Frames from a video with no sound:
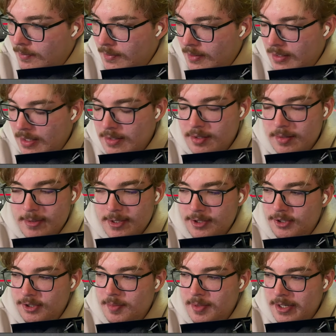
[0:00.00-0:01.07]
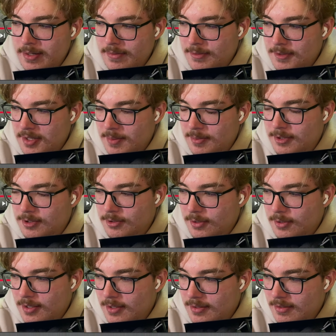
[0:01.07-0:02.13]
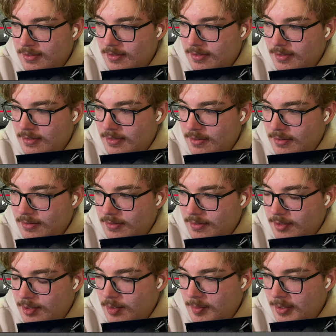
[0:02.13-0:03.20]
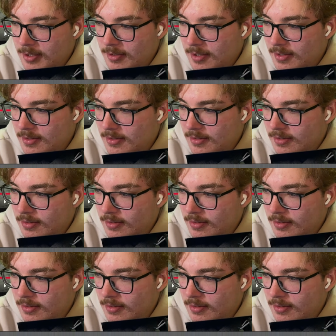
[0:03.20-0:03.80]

There's going to be so many different types of shortcuts. It's going to be crazy.